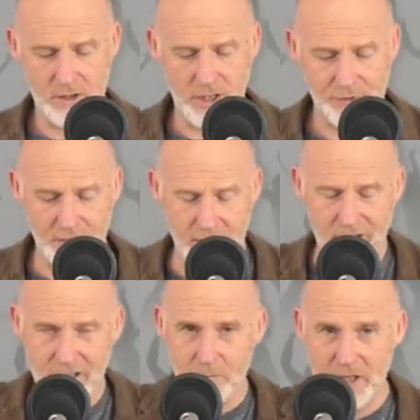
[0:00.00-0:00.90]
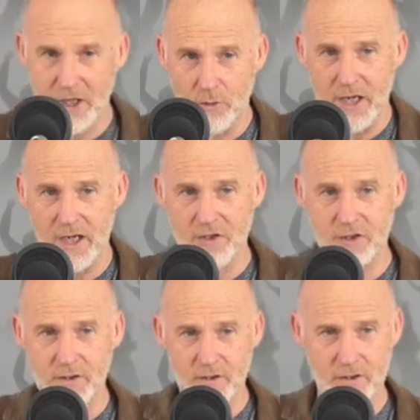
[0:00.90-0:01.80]
I think in many ways
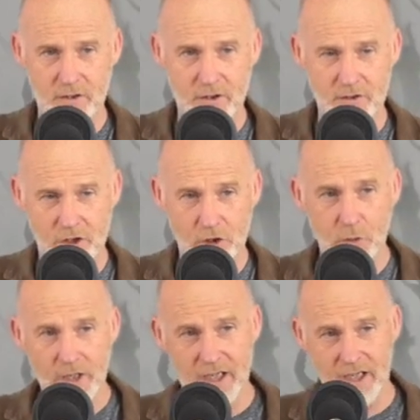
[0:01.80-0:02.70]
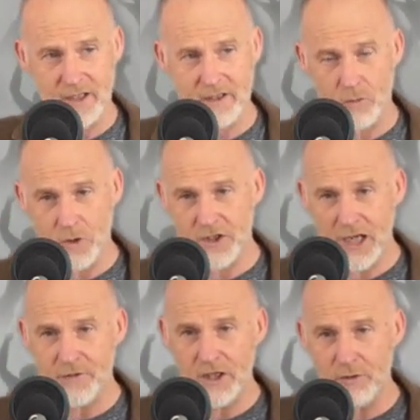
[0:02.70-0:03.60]
the Queen,
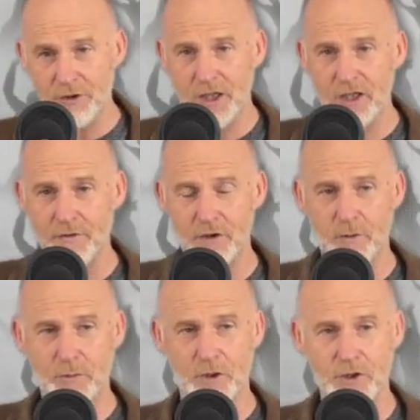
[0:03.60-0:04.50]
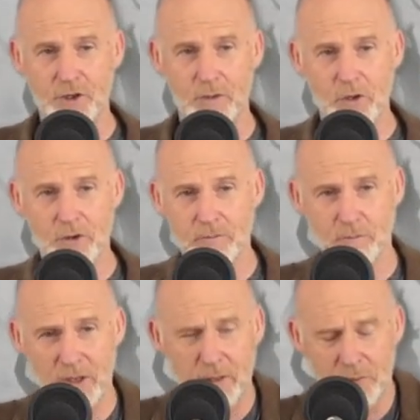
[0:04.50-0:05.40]
whatever you think of her as a person, I'm
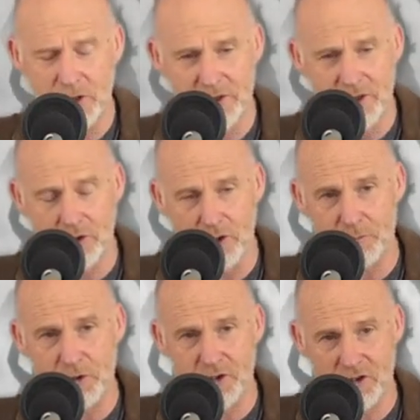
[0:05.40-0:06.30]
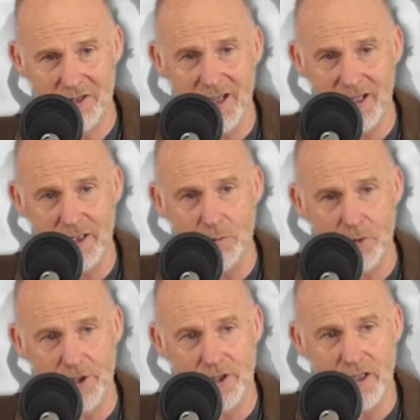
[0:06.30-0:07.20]
not being political, I'm just stating a
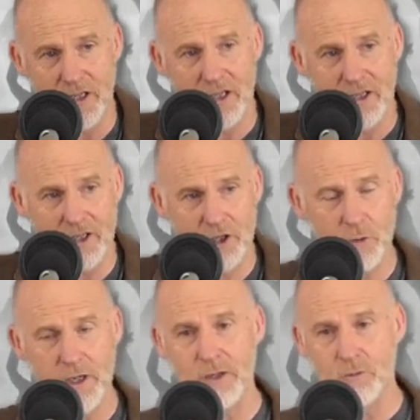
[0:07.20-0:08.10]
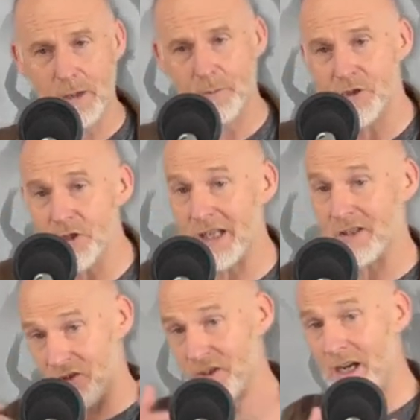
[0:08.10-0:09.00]
point. The Queen
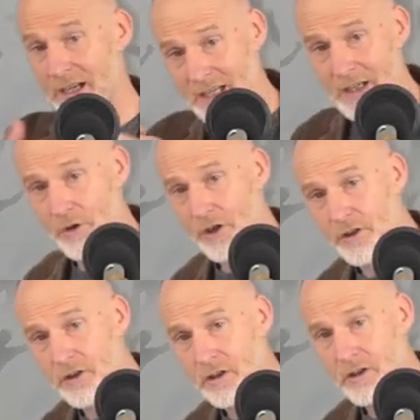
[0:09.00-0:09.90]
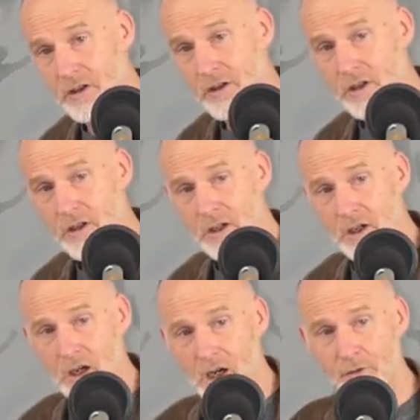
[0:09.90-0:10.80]
represents that era
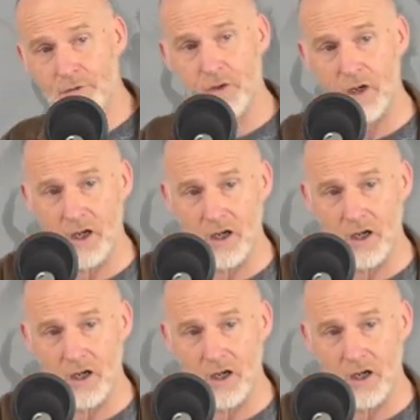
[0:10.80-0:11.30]
of